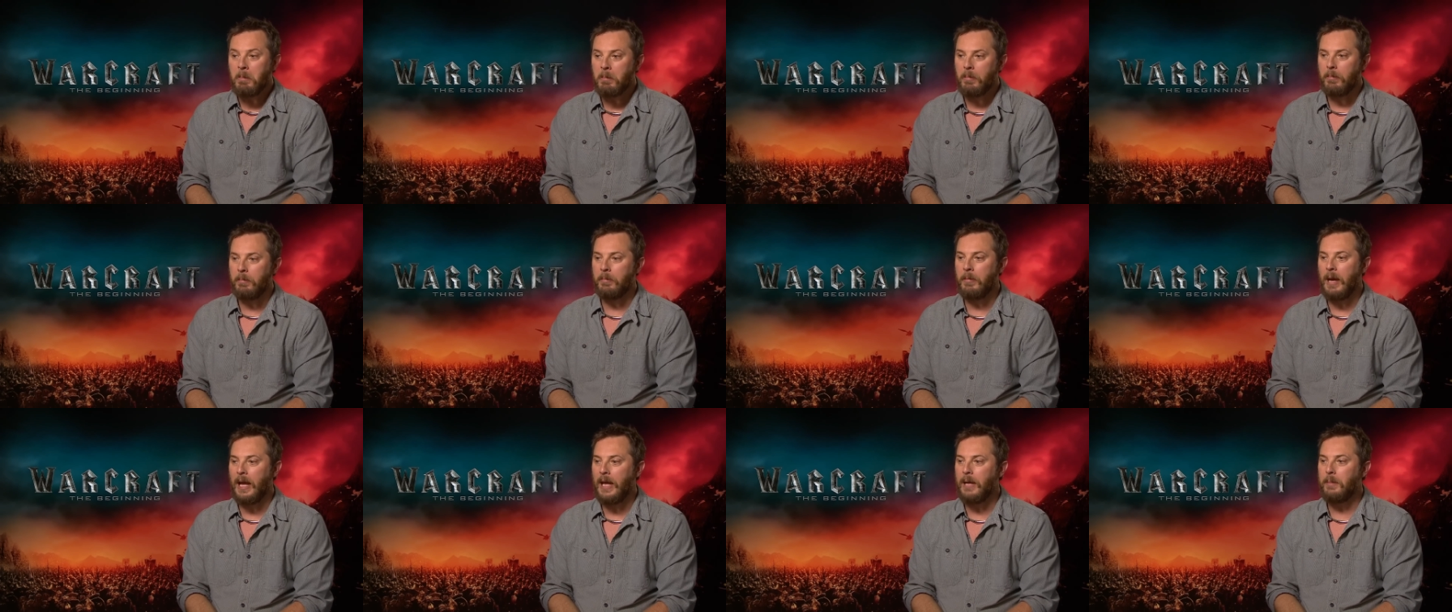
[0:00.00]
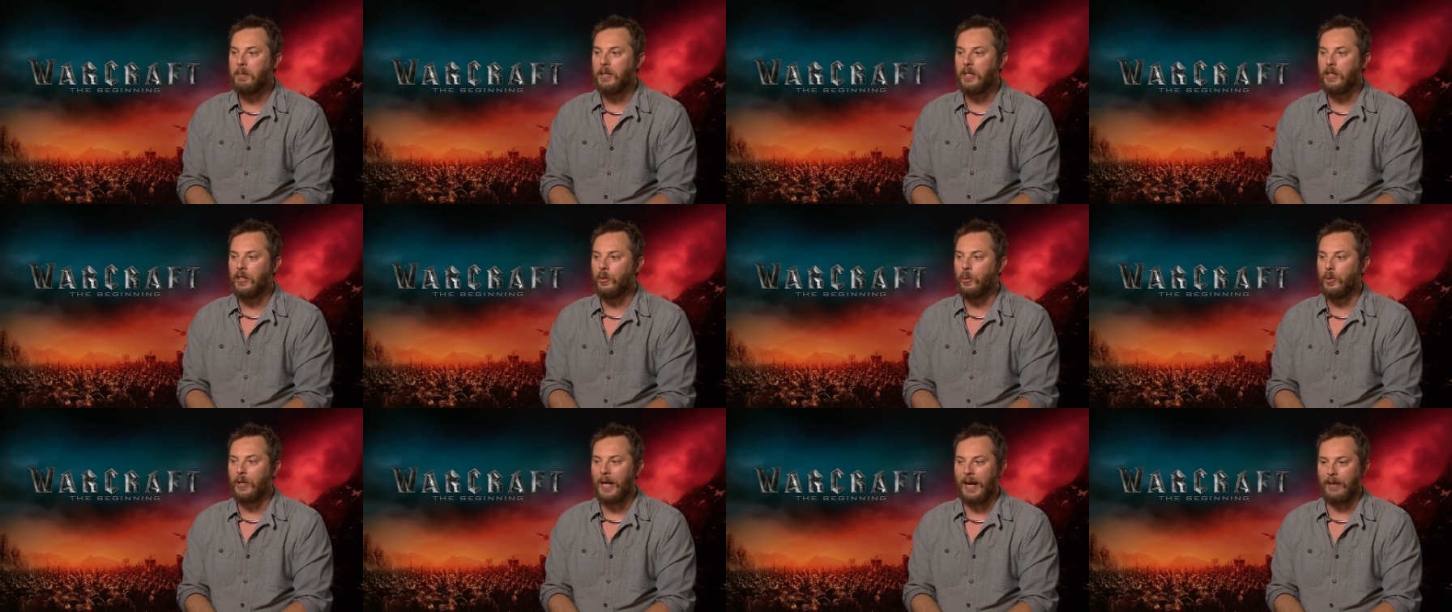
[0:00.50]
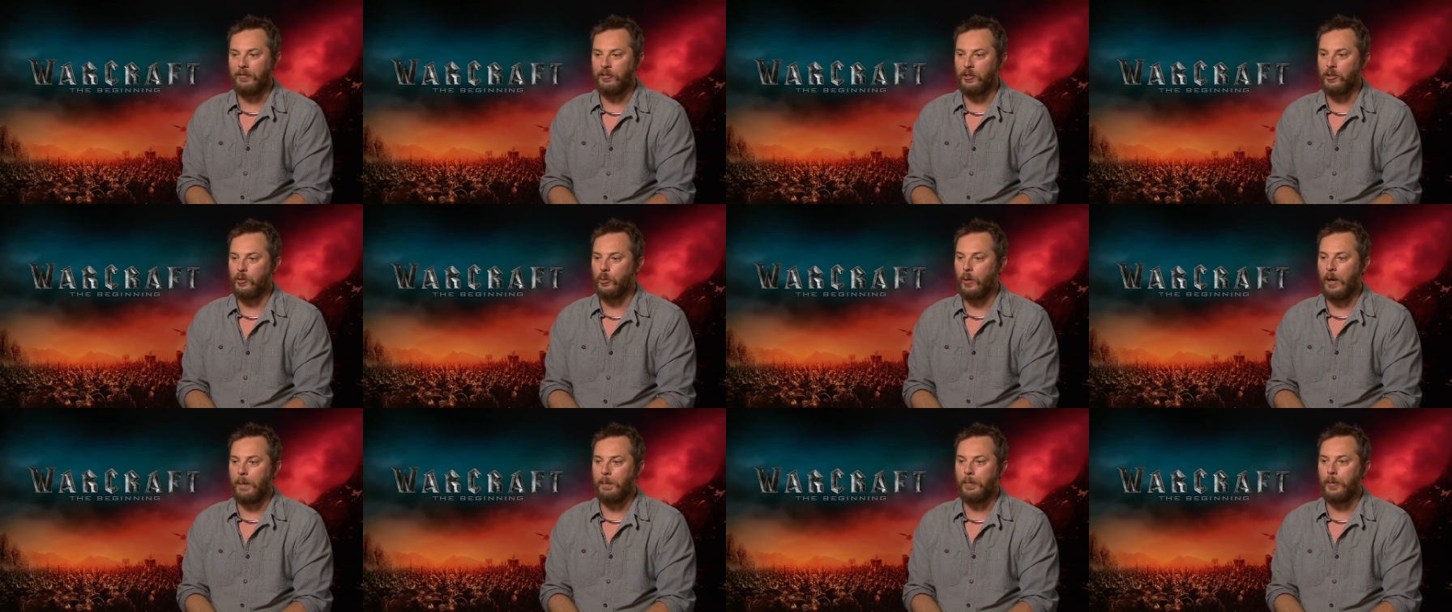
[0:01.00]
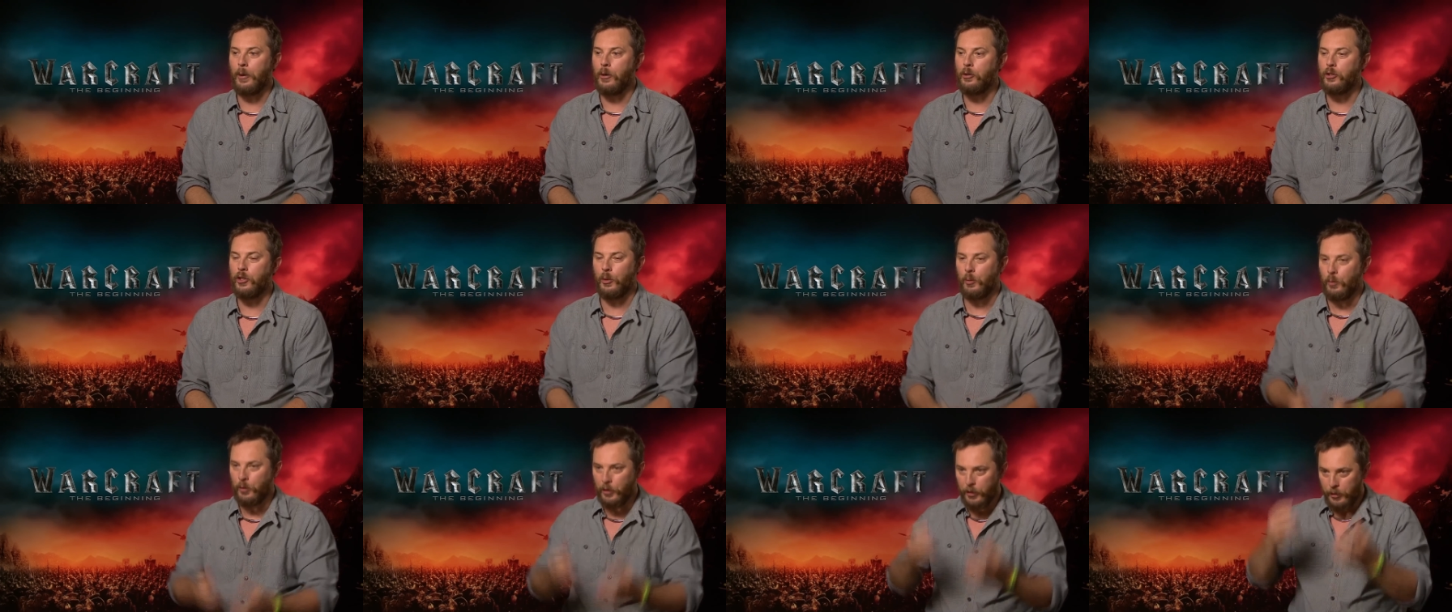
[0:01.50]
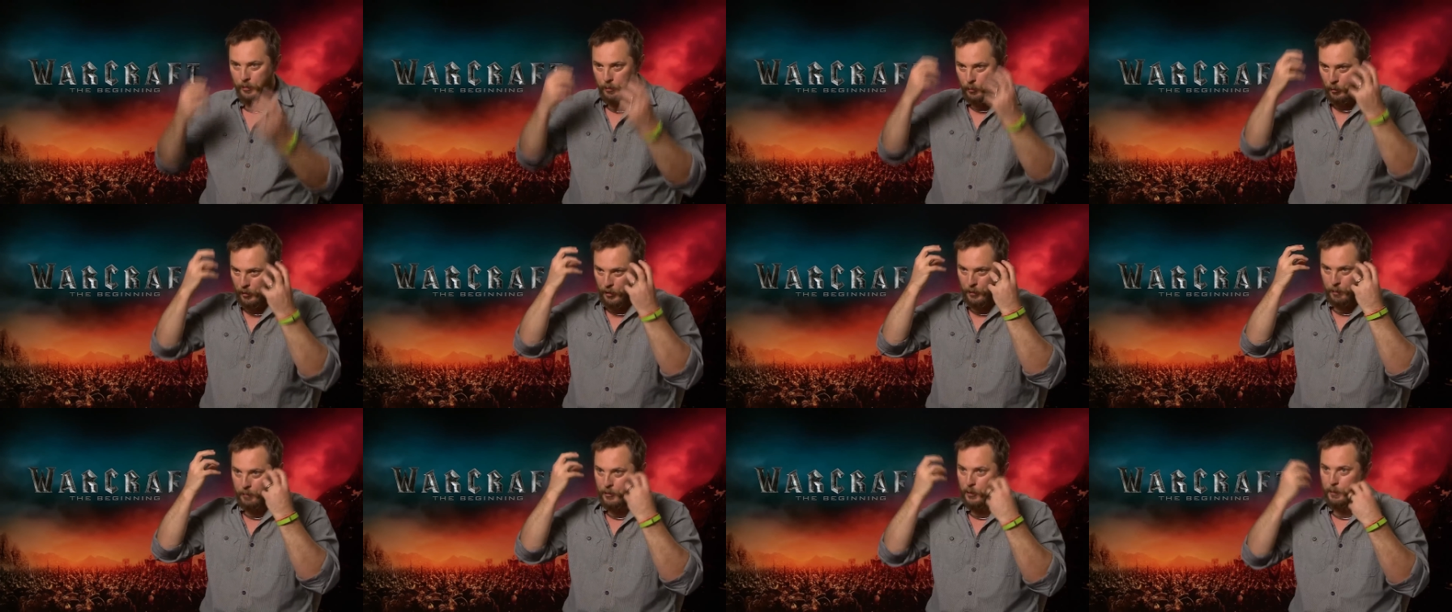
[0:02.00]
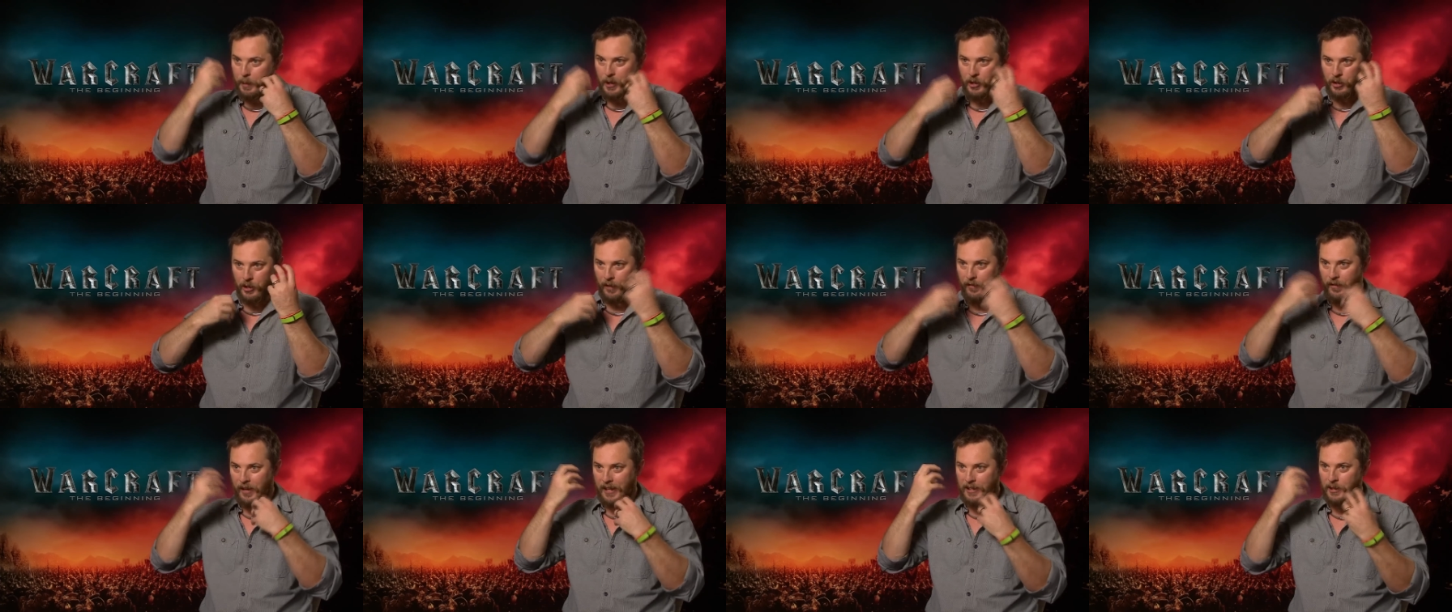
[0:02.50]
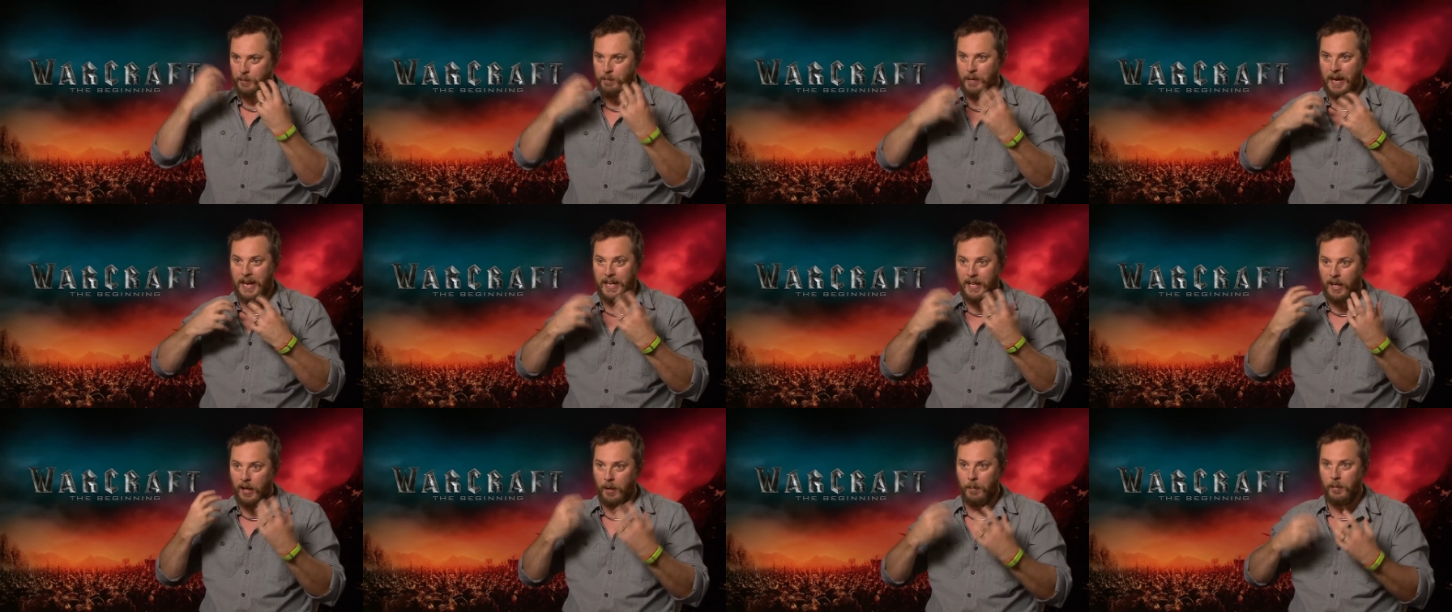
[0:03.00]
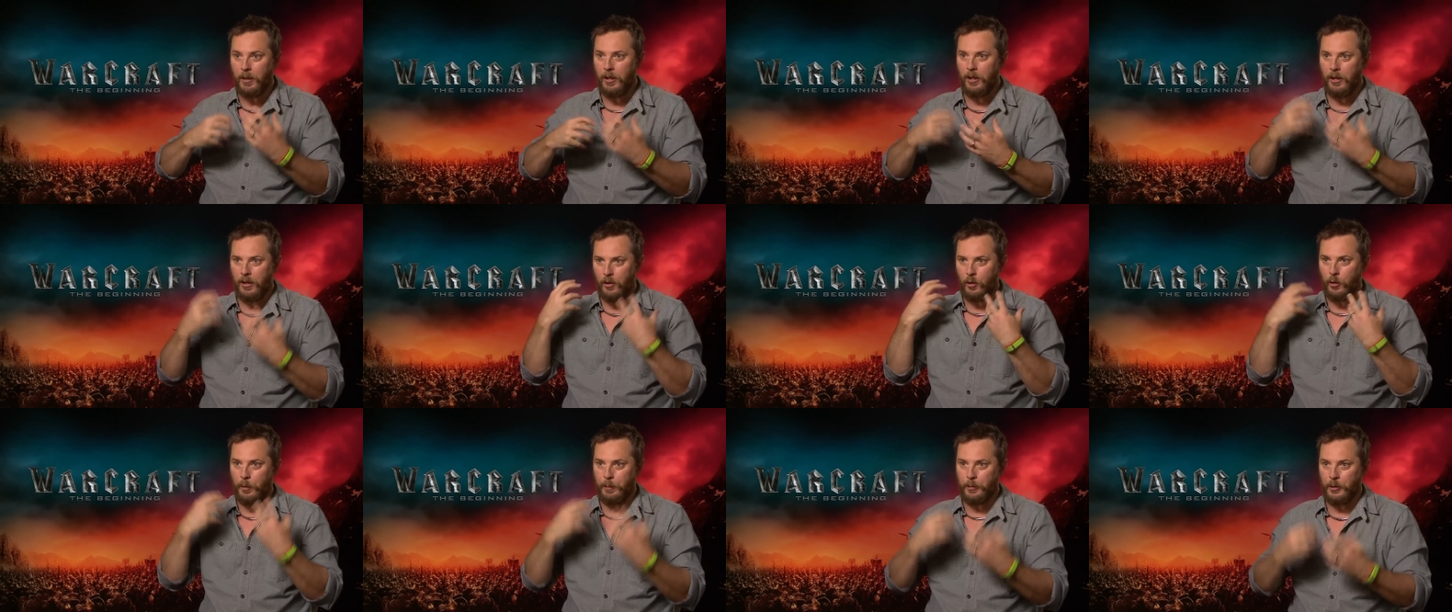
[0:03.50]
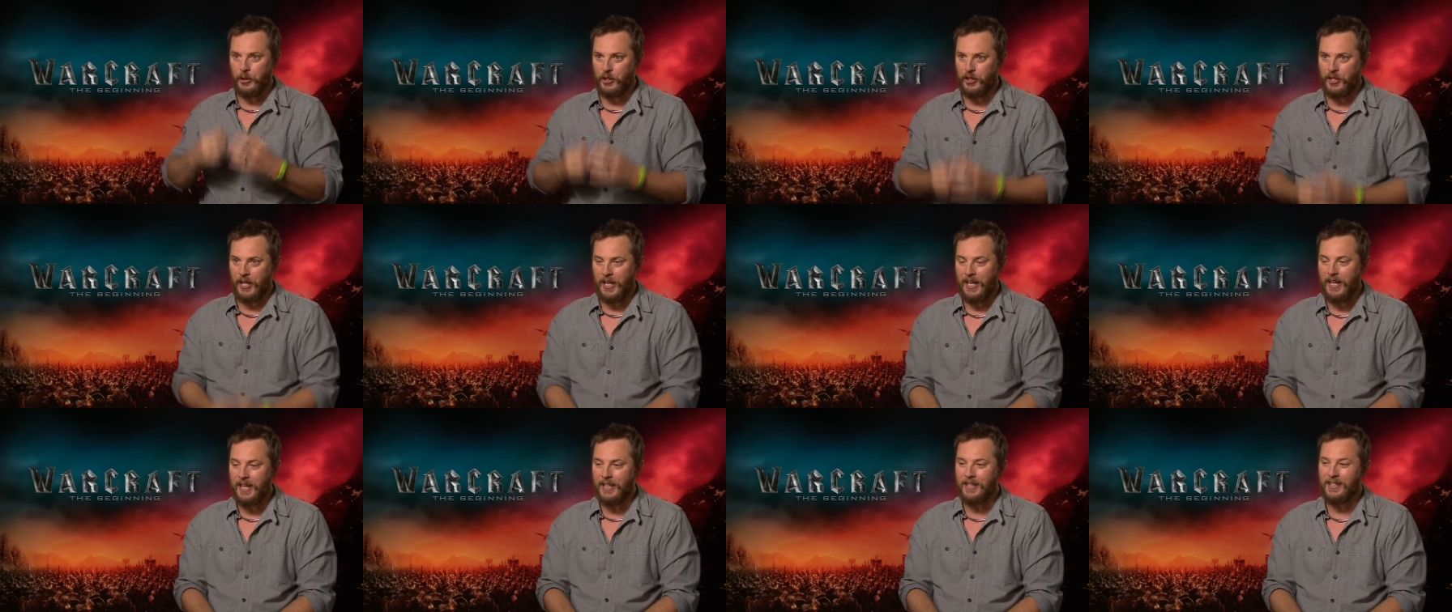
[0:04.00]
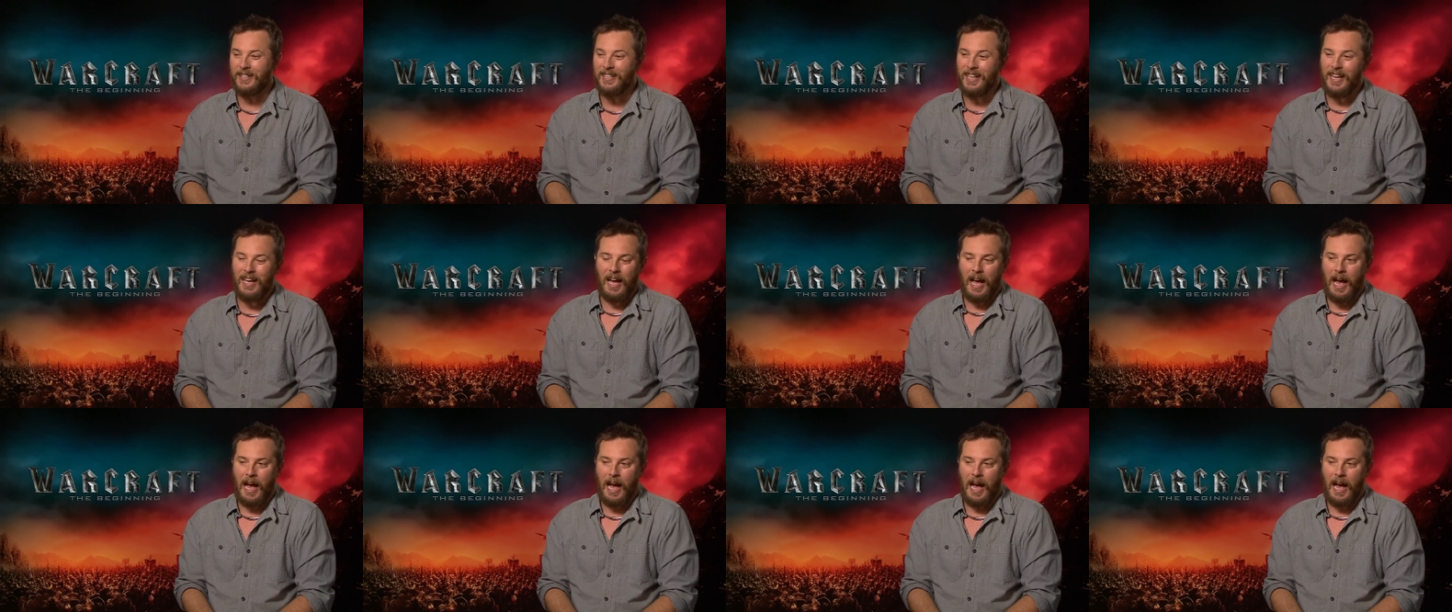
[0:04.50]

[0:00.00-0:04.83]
maybe you would have to approach it with special effects makeup or prosthetics,